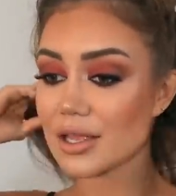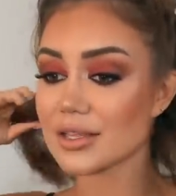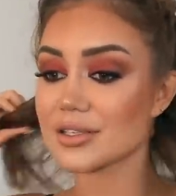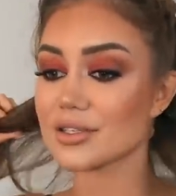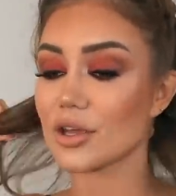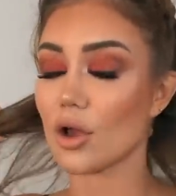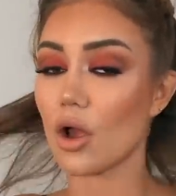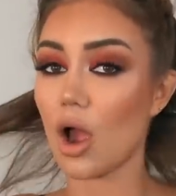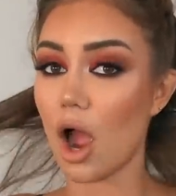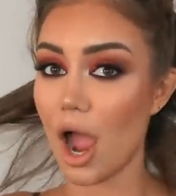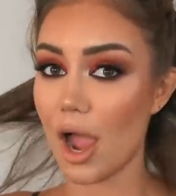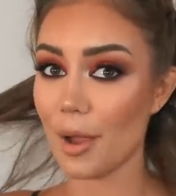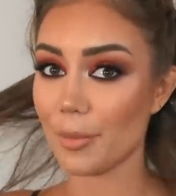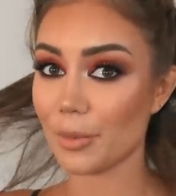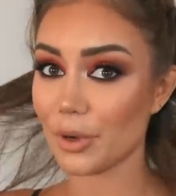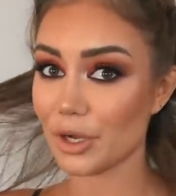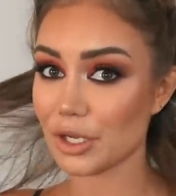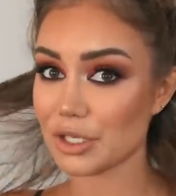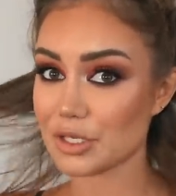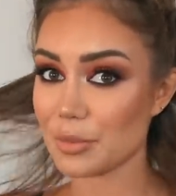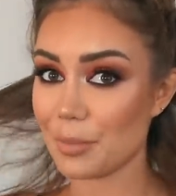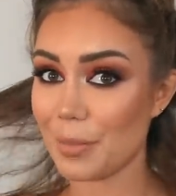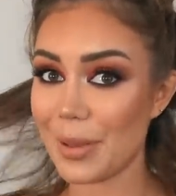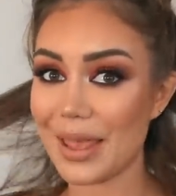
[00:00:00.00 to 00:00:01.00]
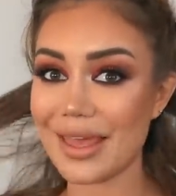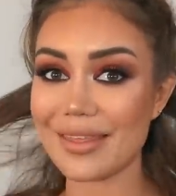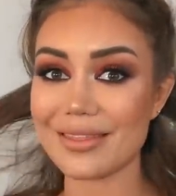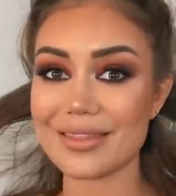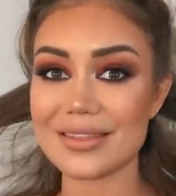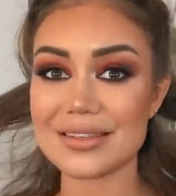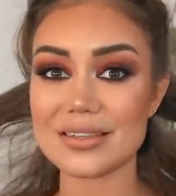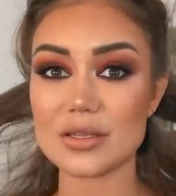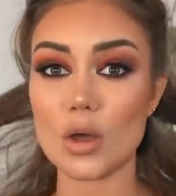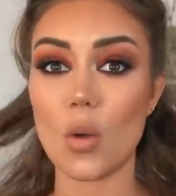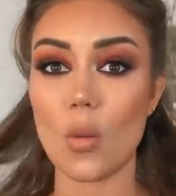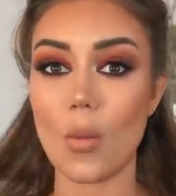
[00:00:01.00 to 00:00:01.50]
So I'm going to pin
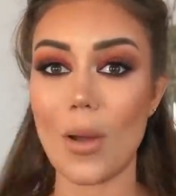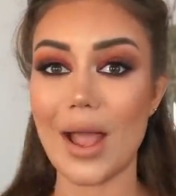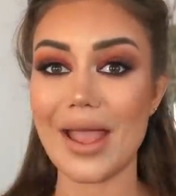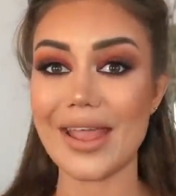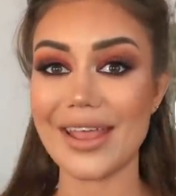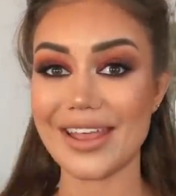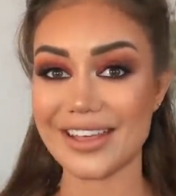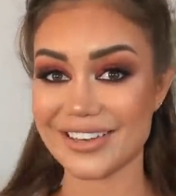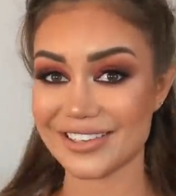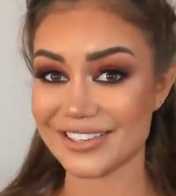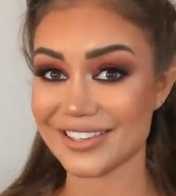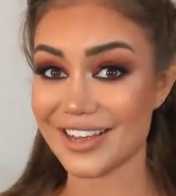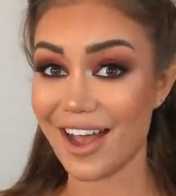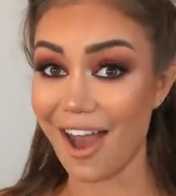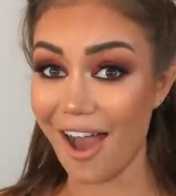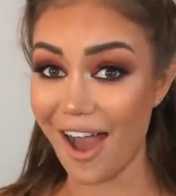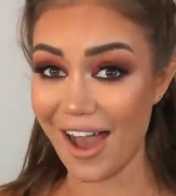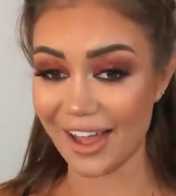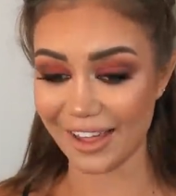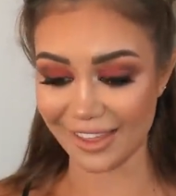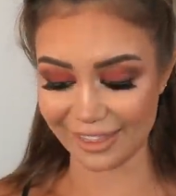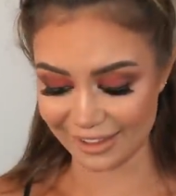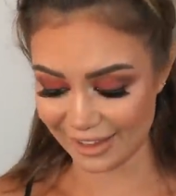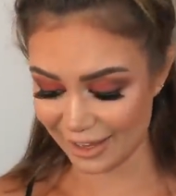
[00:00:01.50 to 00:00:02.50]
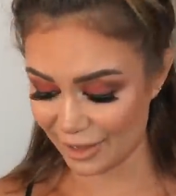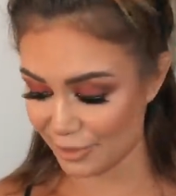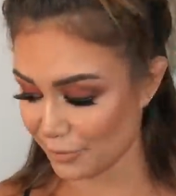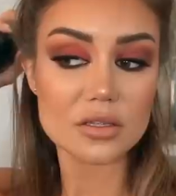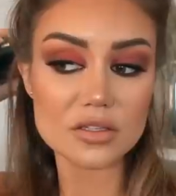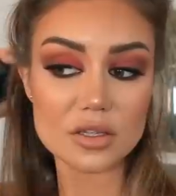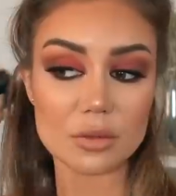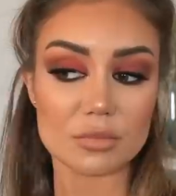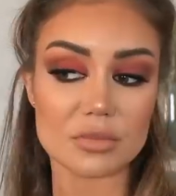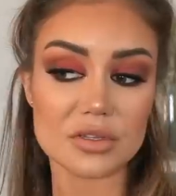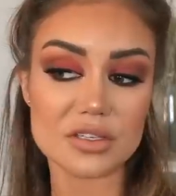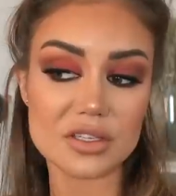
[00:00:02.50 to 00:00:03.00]
this away entirely.
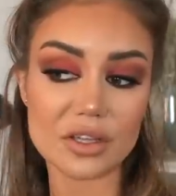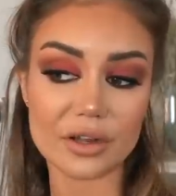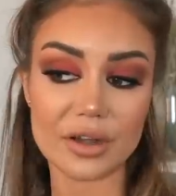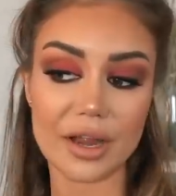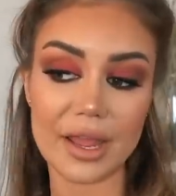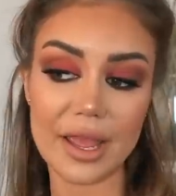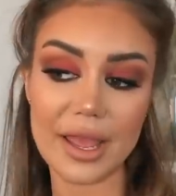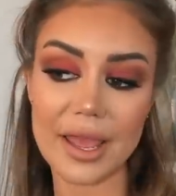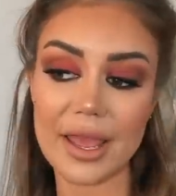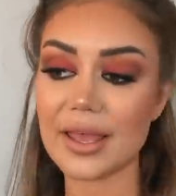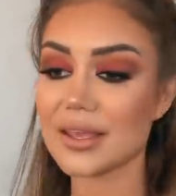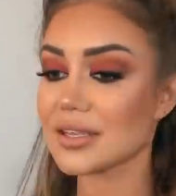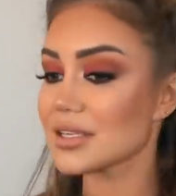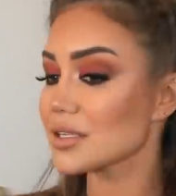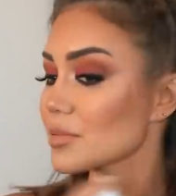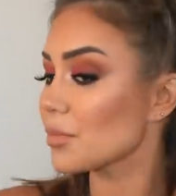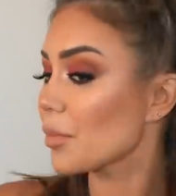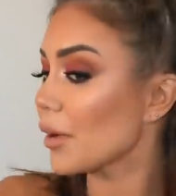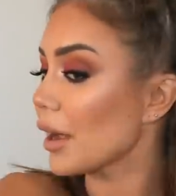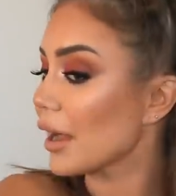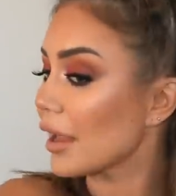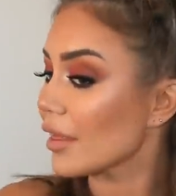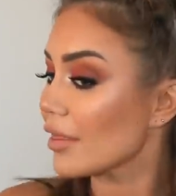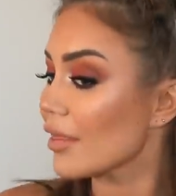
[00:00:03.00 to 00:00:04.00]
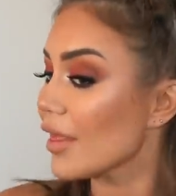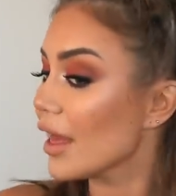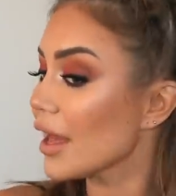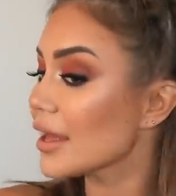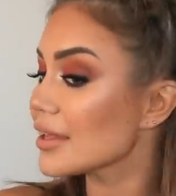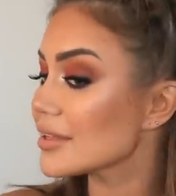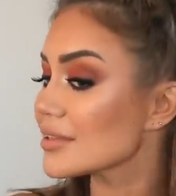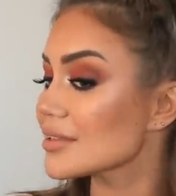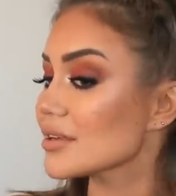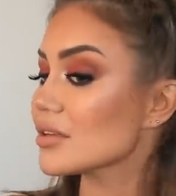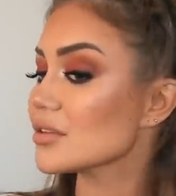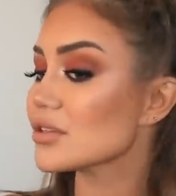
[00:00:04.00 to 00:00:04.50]
So I'm just gonna hairspray
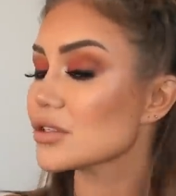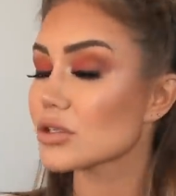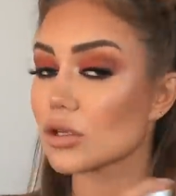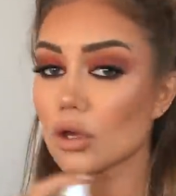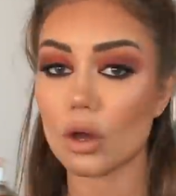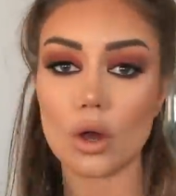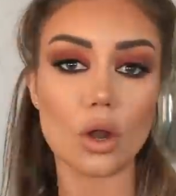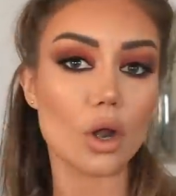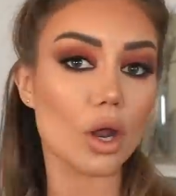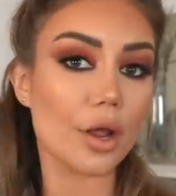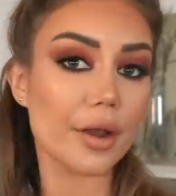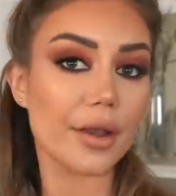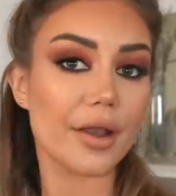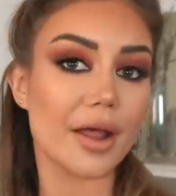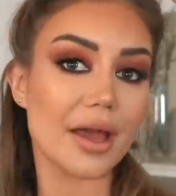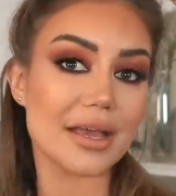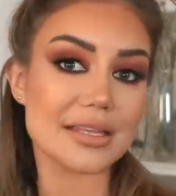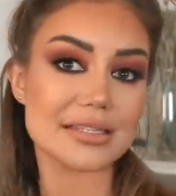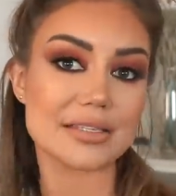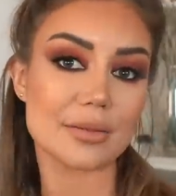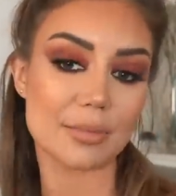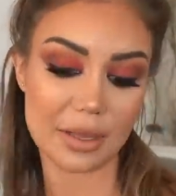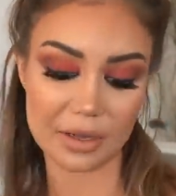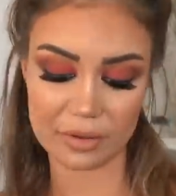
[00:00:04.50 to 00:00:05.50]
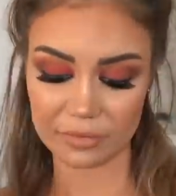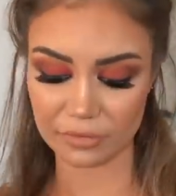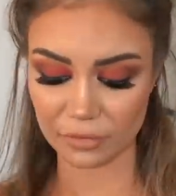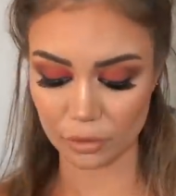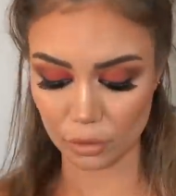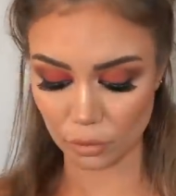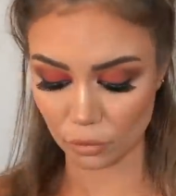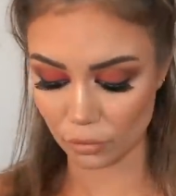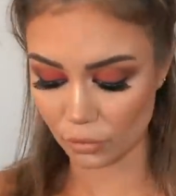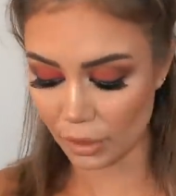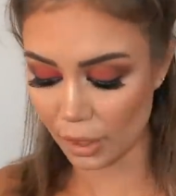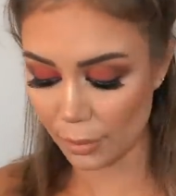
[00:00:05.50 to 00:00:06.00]
that so it's got a nice amount
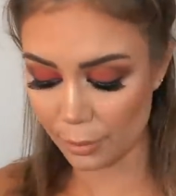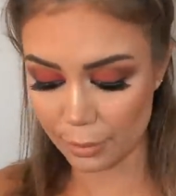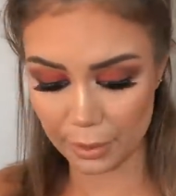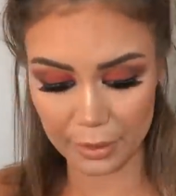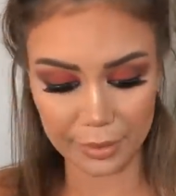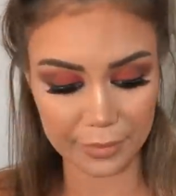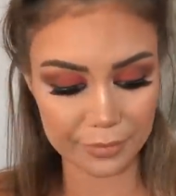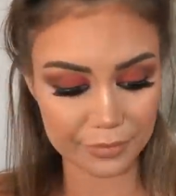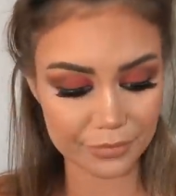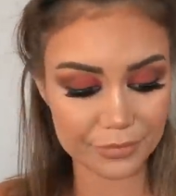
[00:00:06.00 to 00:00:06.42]
of grip.